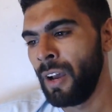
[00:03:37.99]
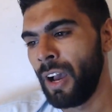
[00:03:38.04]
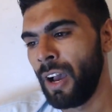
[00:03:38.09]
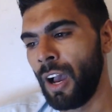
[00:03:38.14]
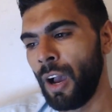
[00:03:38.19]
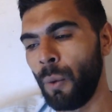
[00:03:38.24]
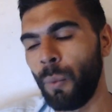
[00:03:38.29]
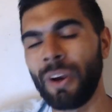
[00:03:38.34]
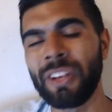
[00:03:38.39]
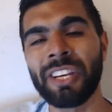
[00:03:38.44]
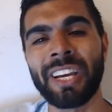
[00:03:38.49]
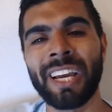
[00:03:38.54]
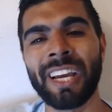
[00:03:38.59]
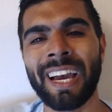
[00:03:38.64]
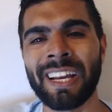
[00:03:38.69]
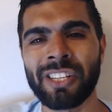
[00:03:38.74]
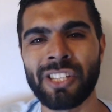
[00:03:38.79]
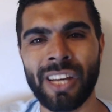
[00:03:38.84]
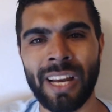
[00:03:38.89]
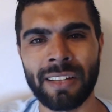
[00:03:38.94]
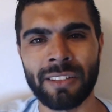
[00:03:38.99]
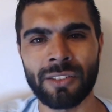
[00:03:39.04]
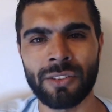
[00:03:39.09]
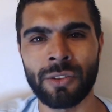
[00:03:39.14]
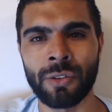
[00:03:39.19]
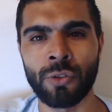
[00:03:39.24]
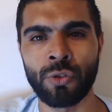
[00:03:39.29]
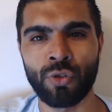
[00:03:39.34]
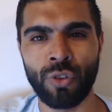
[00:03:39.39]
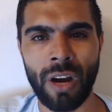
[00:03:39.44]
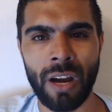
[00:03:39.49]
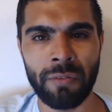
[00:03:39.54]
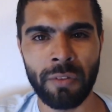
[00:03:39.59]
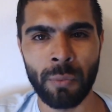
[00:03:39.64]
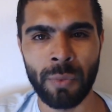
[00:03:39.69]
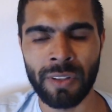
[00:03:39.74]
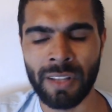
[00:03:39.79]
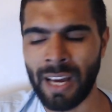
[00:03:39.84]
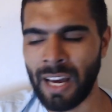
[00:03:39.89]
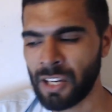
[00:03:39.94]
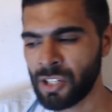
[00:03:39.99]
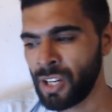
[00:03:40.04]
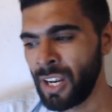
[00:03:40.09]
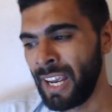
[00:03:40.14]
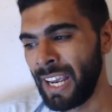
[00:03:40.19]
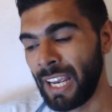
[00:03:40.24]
when you get a chance to. Driving with Ash.